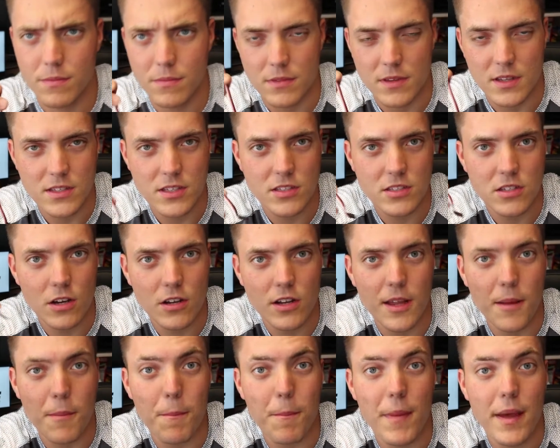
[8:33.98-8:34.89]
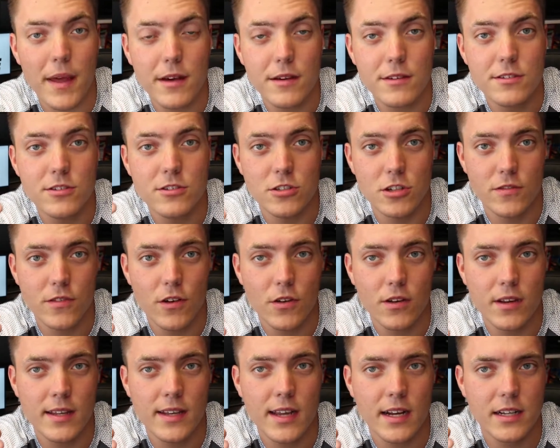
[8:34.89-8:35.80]
This is called a male servo
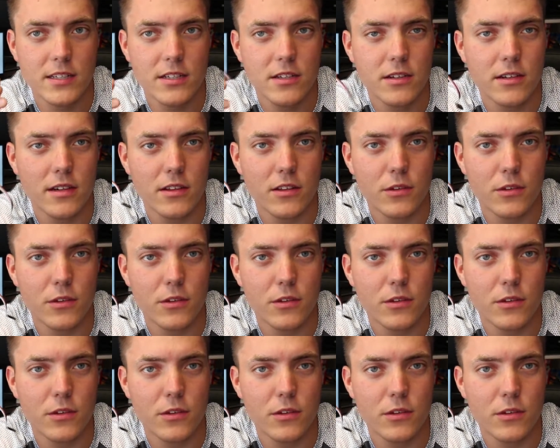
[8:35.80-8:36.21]
connector,